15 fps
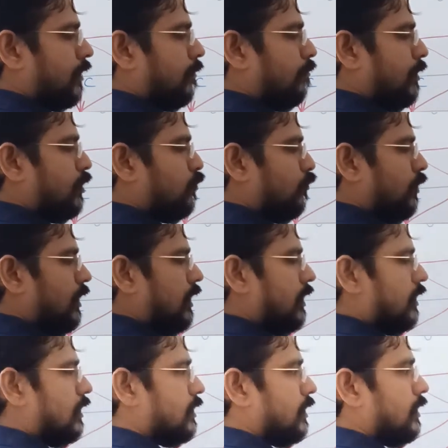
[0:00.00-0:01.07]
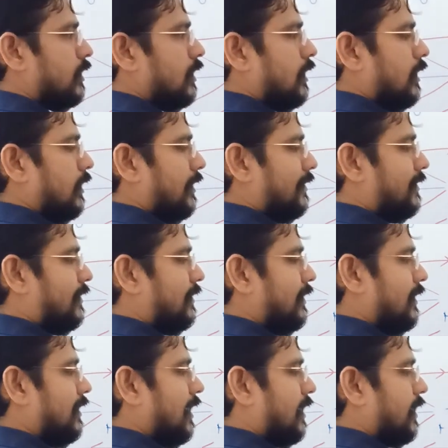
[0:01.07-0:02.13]
between
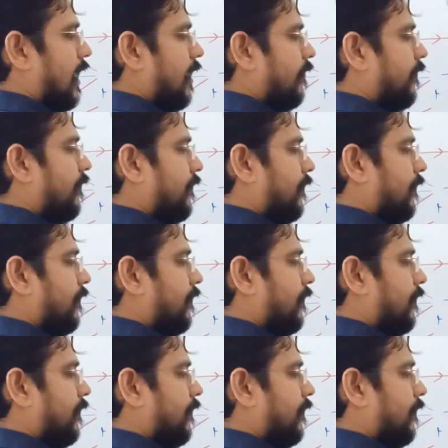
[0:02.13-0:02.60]
C and F,